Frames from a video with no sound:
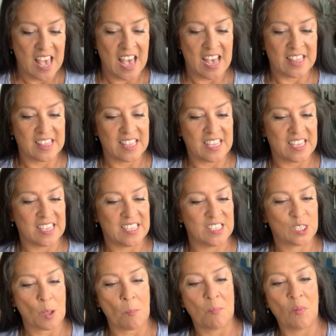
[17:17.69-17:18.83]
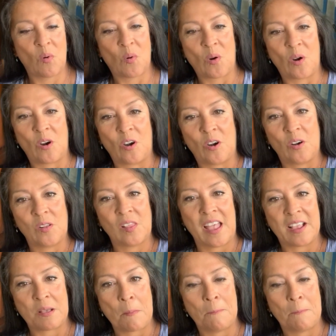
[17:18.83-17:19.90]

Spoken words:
and these more like